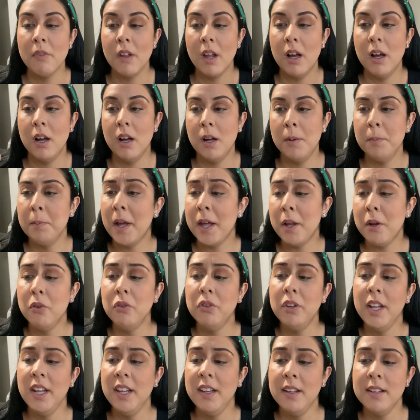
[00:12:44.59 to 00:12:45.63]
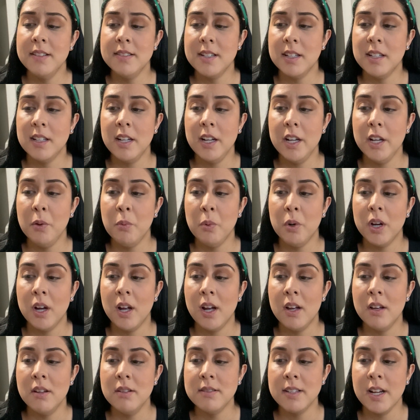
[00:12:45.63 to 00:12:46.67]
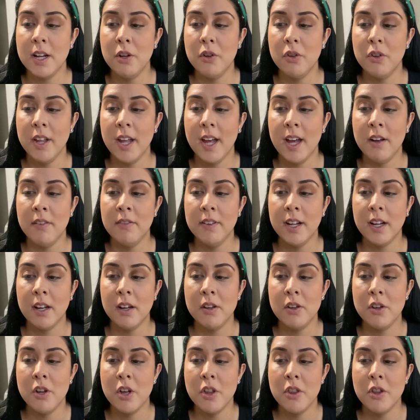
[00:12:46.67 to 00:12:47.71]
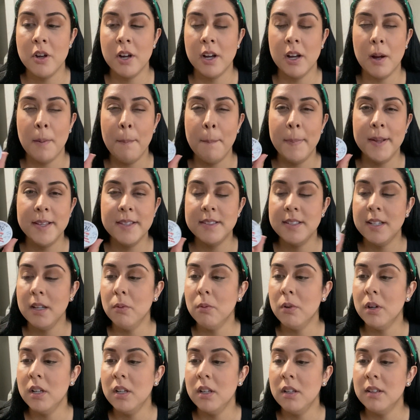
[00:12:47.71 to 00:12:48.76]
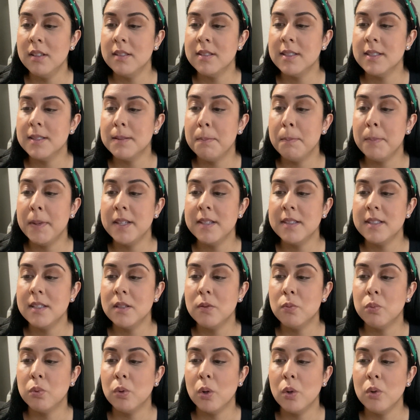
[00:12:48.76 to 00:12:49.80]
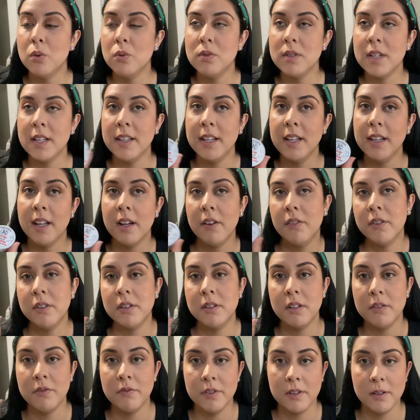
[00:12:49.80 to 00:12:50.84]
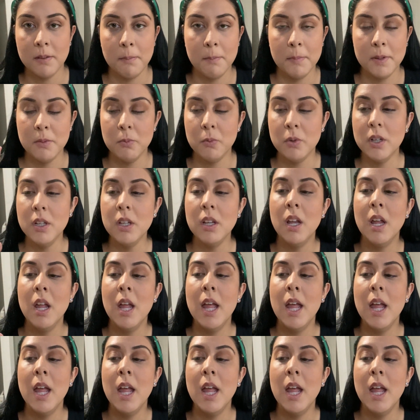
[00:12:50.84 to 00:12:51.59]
I don't think they sell it anywhere else. I know they have like a minty one. This is minted rose. I think they have a different mint one.